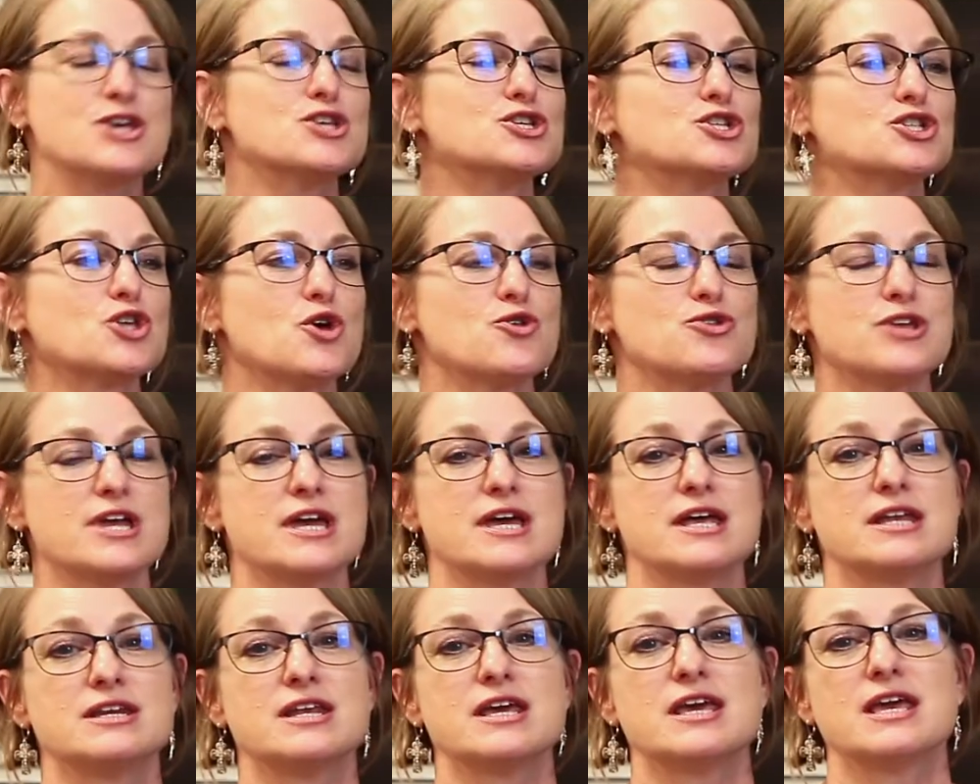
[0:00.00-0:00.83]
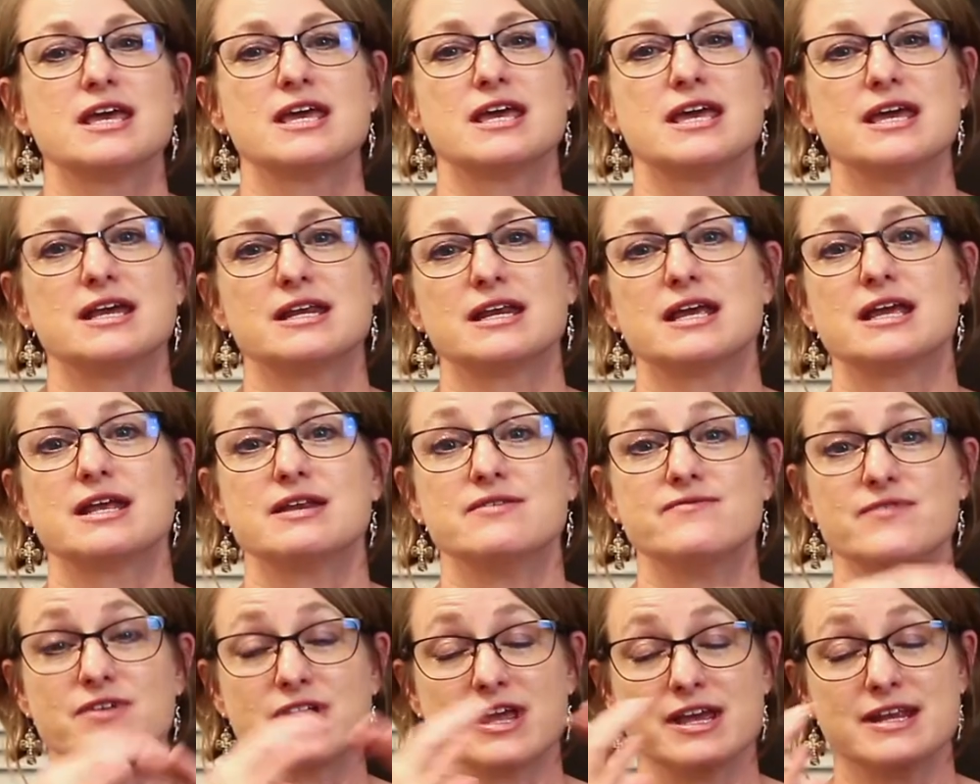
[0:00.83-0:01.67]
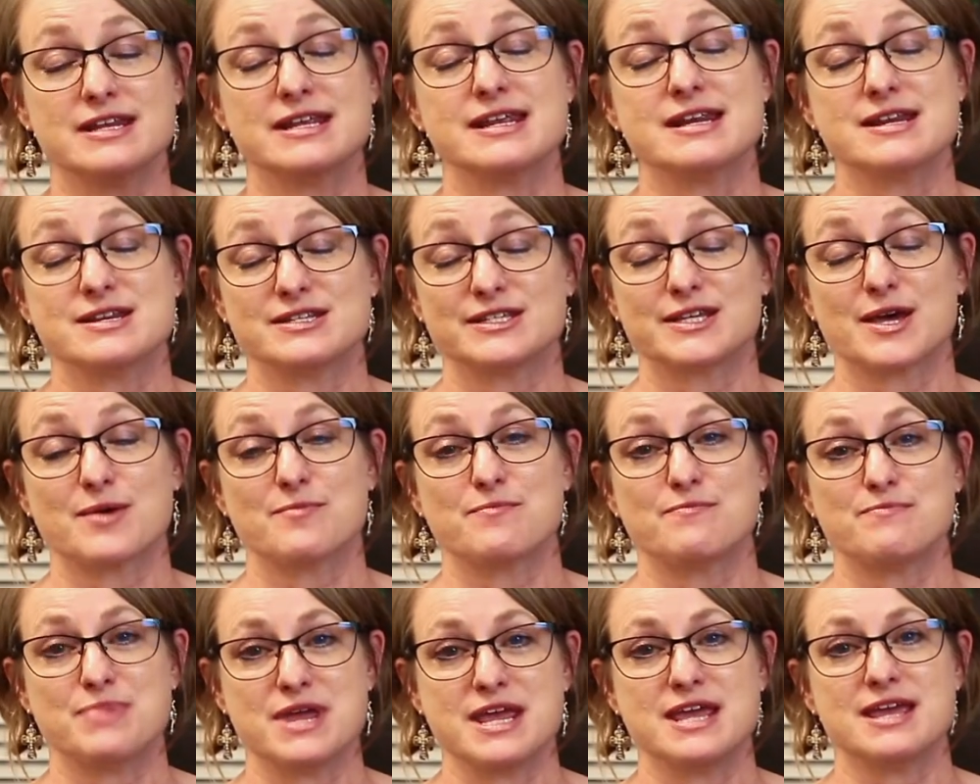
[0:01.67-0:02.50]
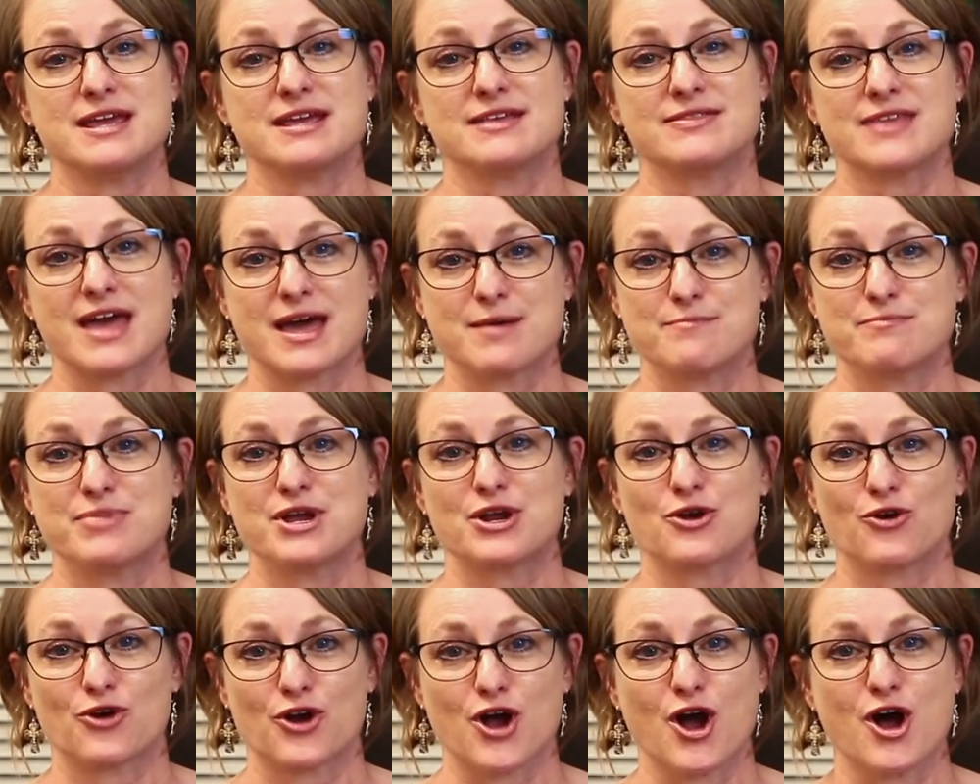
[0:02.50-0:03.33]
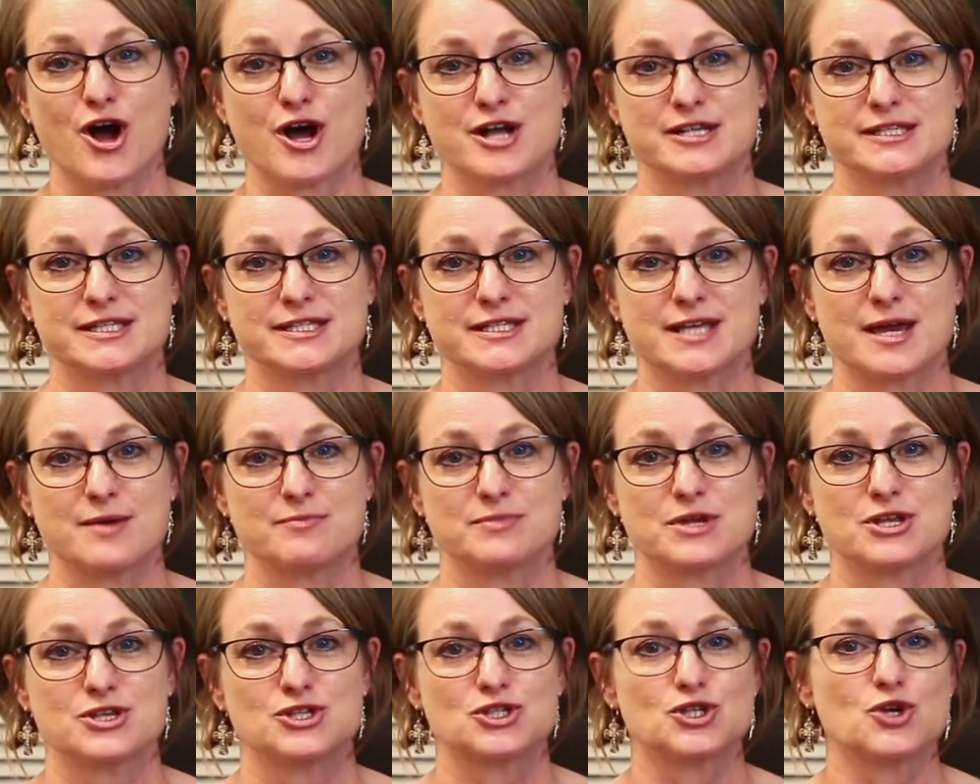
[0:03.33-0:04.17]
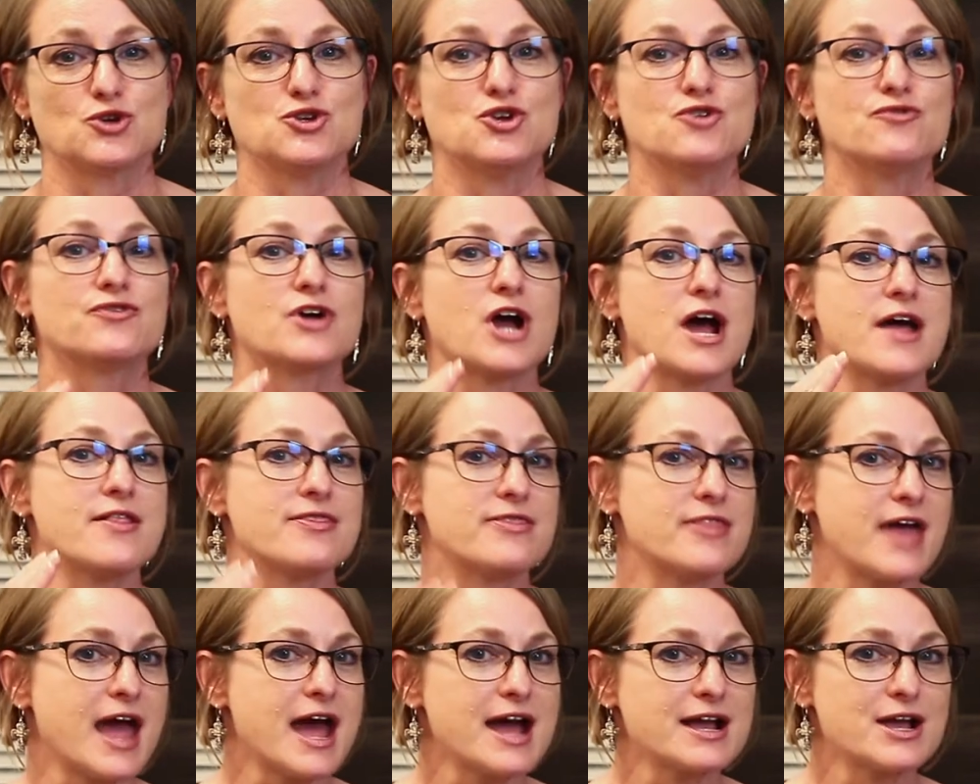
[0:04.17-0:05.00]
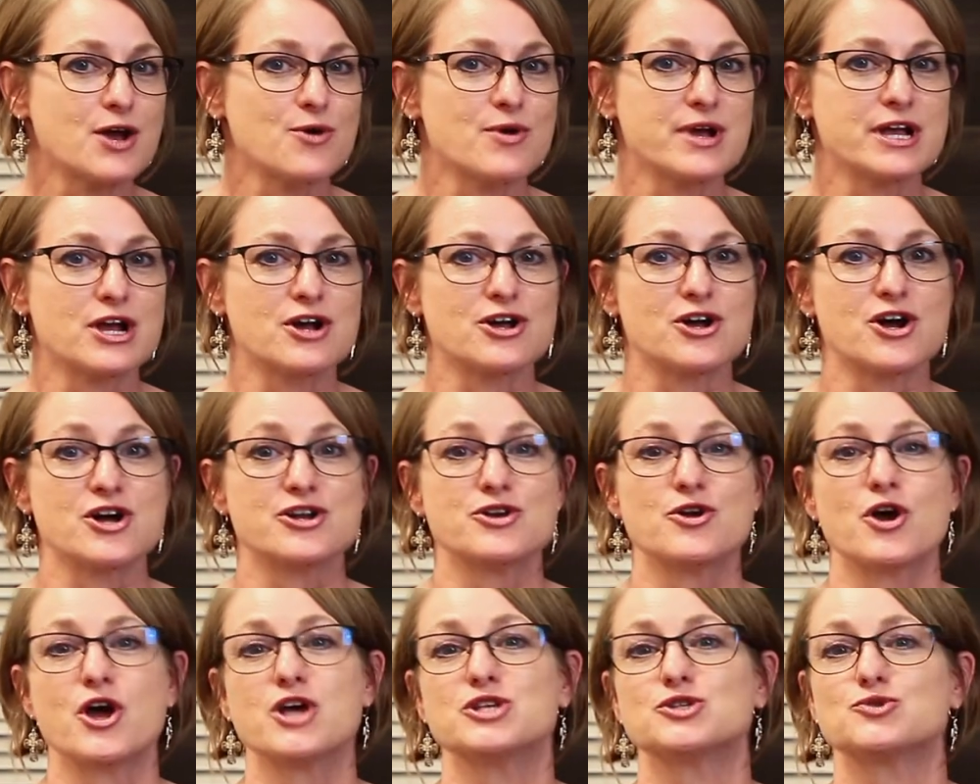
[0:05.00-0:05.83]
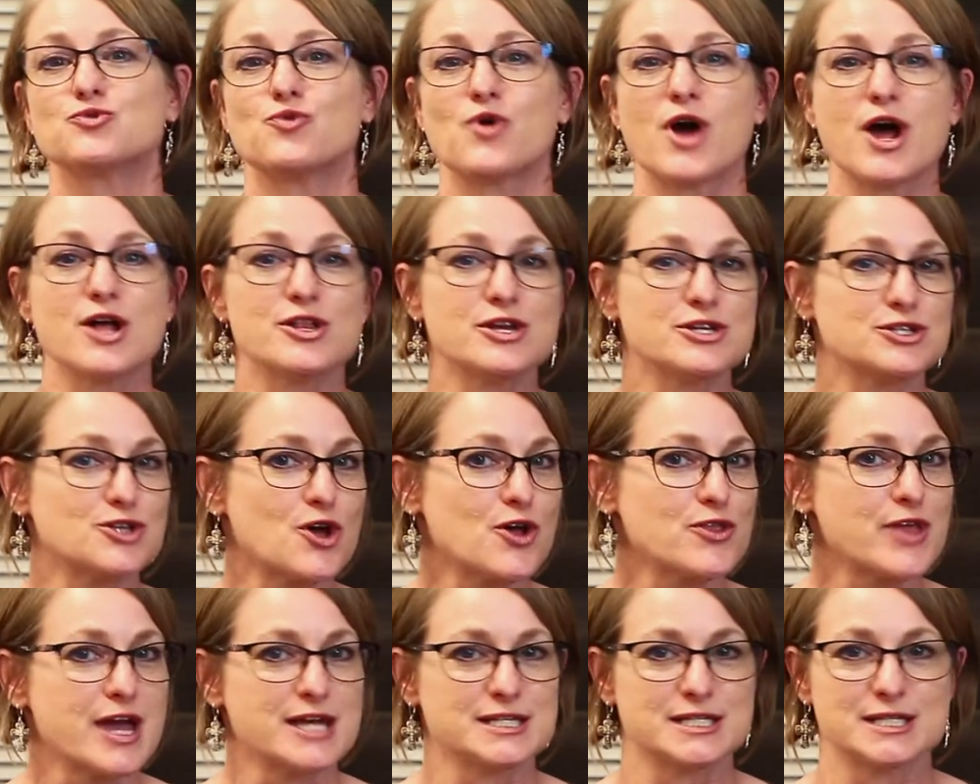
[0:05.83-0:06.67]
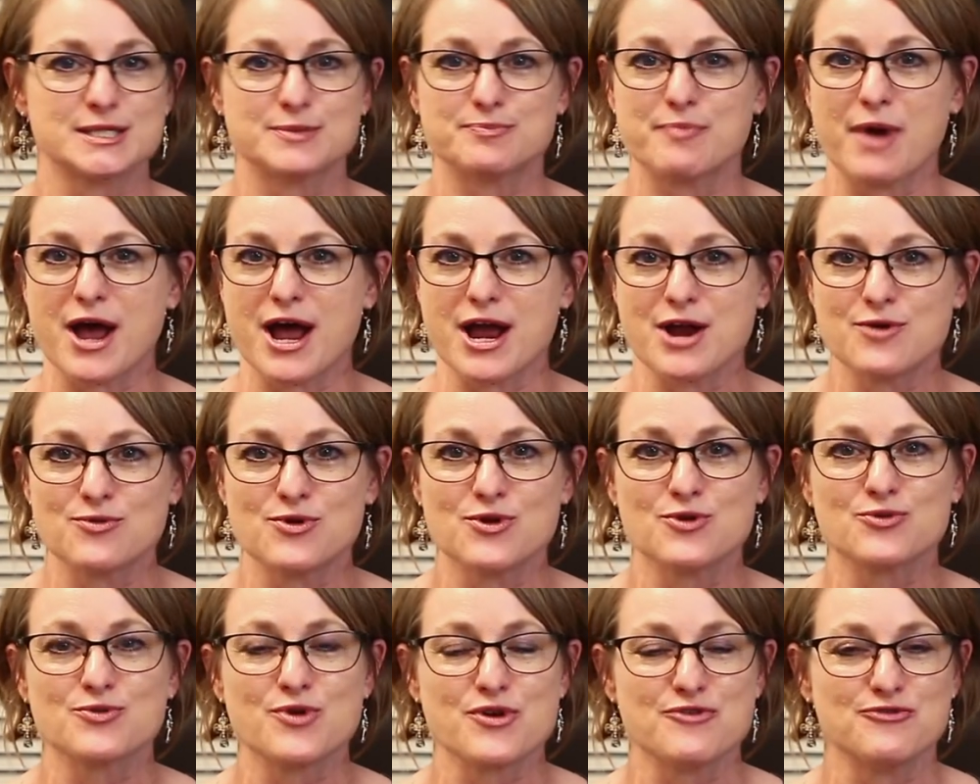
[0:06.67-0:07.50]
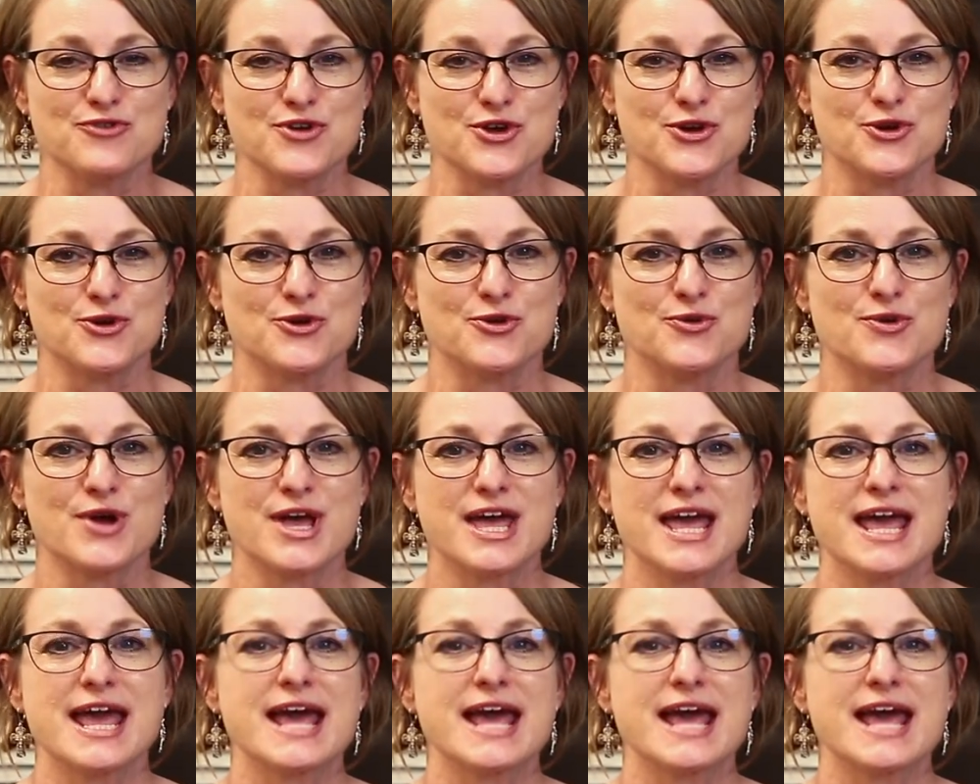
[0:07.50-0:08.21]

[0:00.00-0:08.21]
So then it, it, it ends up being that bigger concept. So you've got that going on as well as all that spiral review.